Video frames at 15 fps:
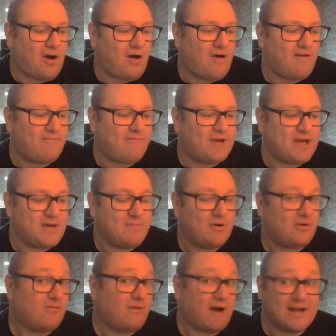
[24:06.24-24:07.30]
of
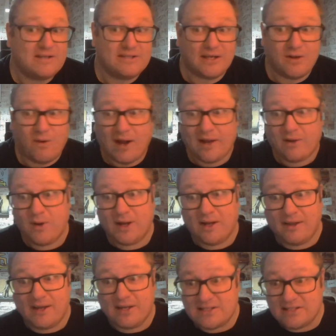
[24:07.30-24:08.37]
people rising quite
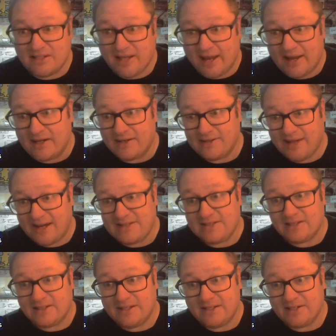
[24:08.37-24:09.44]
quickly into
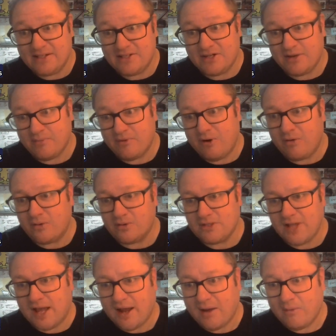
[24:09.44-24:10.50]
data leadership roles
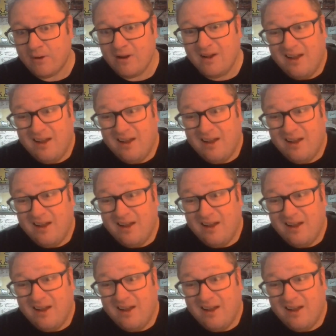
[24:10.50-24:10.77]
now,